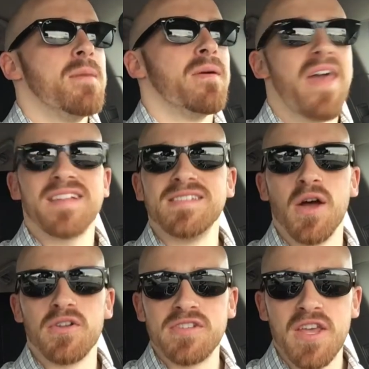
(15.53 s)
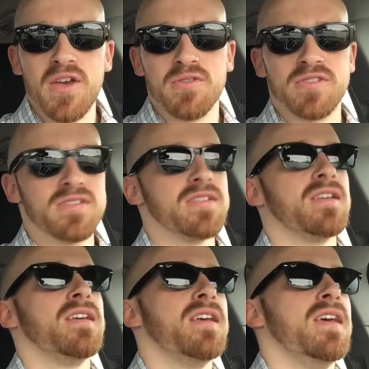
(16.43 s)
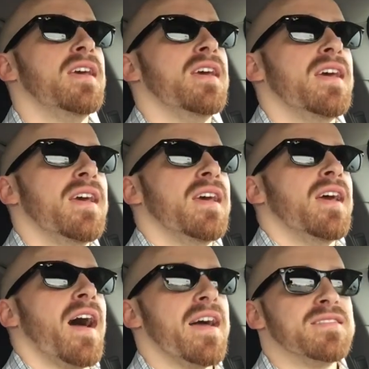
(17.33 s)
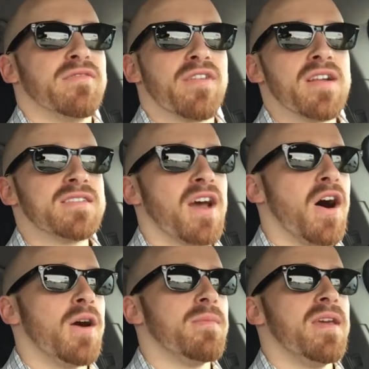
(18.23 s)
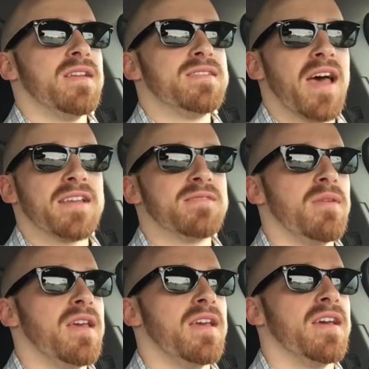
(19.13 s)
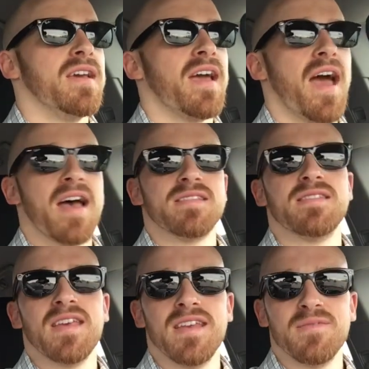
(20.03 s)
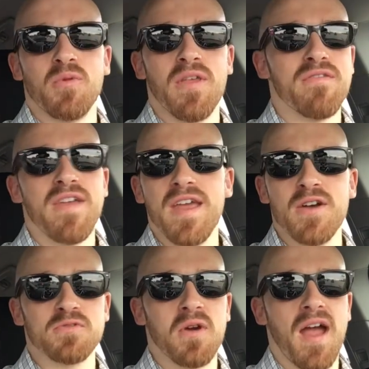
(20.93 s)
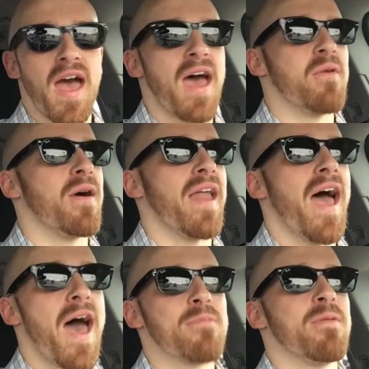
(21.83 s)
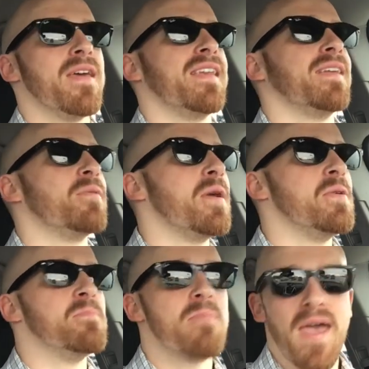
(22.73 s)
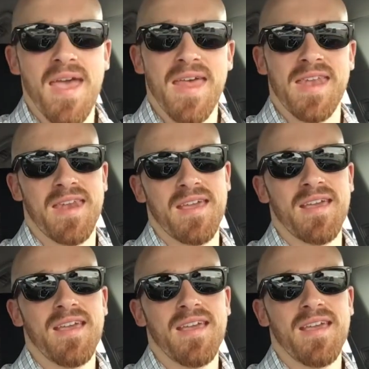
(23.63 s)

but that's no excuse. I had some friends call me and text me asking where the videos were at, what happened, where you been.